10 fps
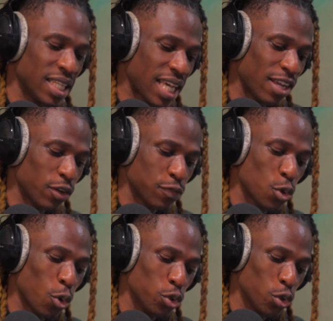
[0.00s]
the kind of
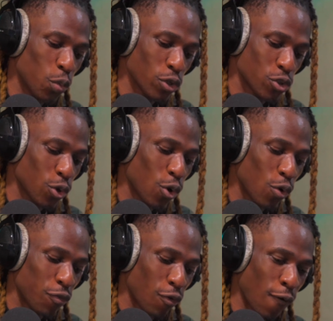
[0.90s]
tone you want to
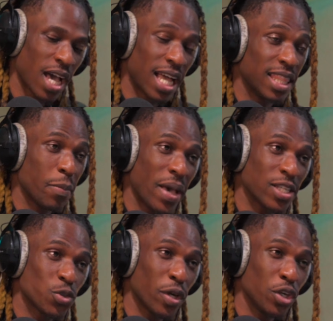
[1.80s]
go for, and the
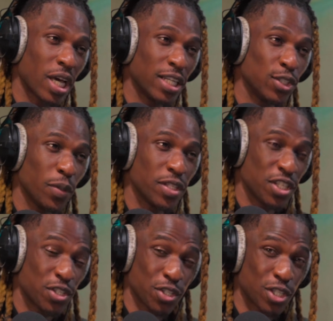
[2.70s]
best way you can do it
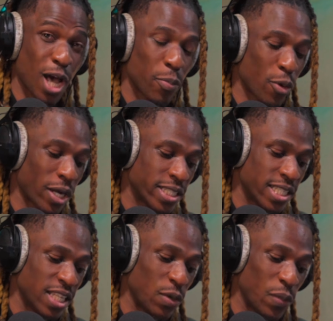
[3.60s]
is to start
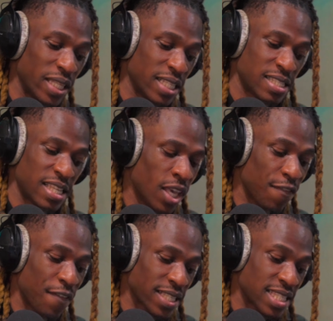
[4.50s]
practicing with the
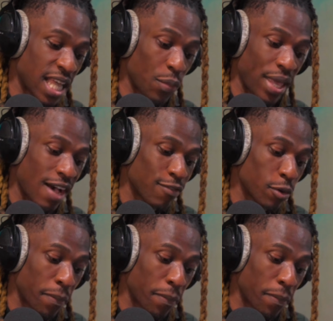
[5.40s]
effects that we have on